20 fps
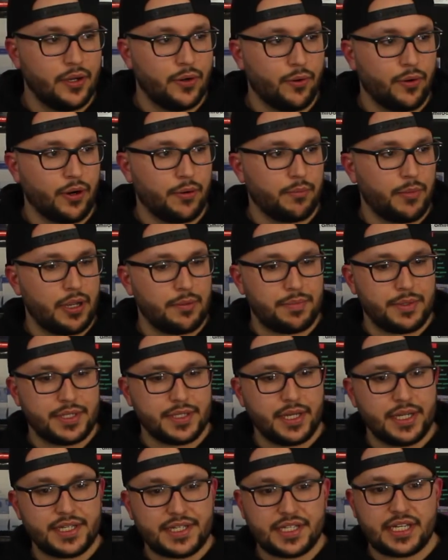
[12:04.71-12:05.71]
or it might be,
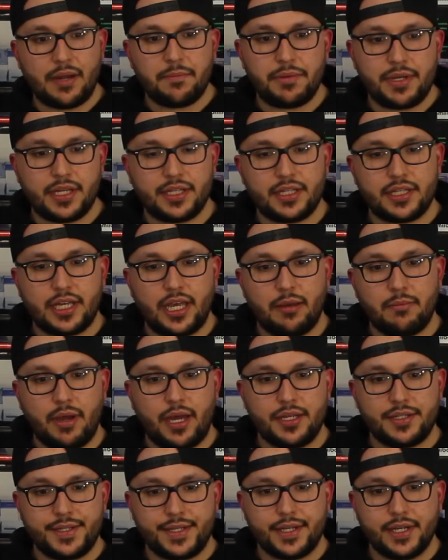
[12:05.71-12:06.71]
it's something in the game
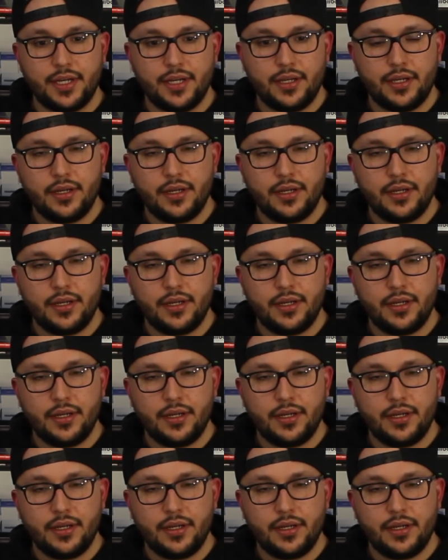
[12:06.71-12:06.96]
that is like